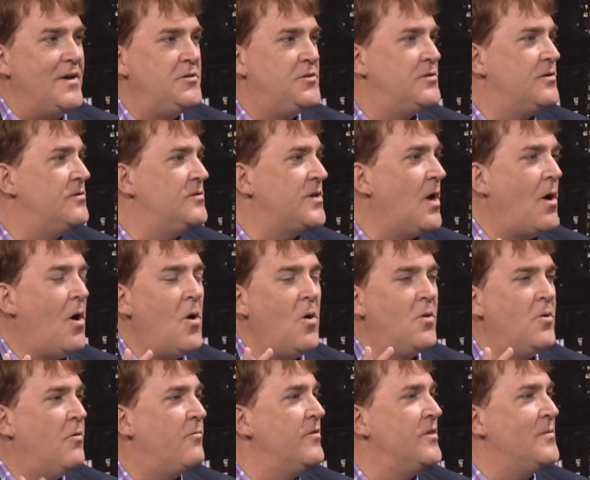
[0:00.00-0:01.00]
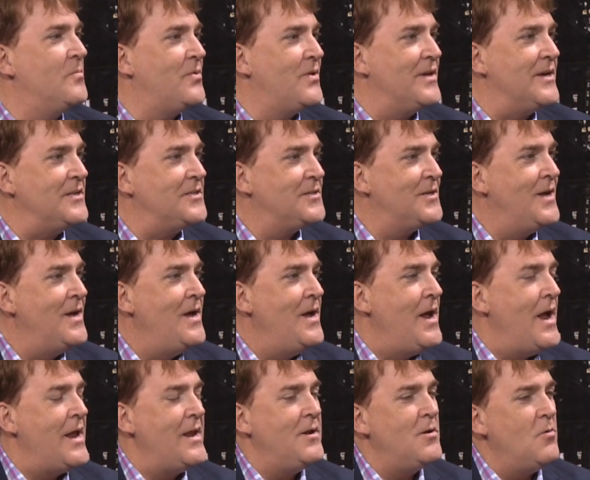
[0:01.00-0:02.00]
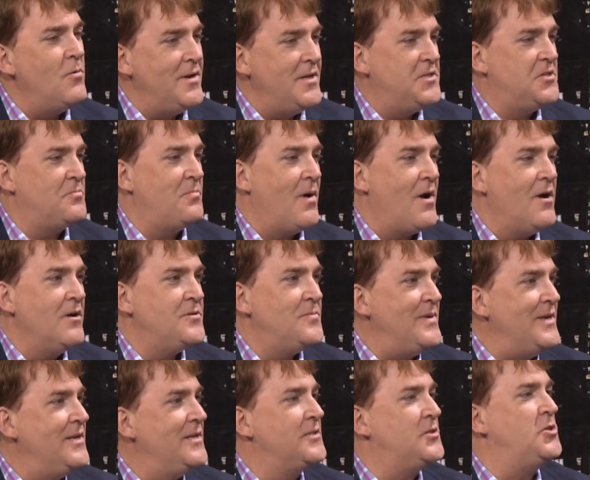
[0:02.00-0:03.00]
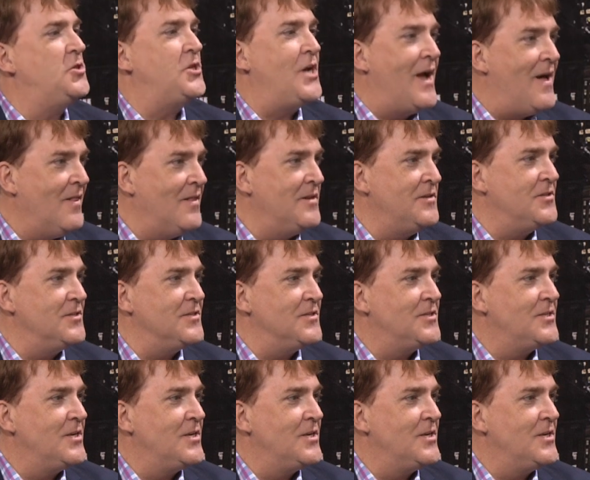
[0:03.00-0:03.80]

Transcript: shows all over the place. And you know what inspires me is challenges.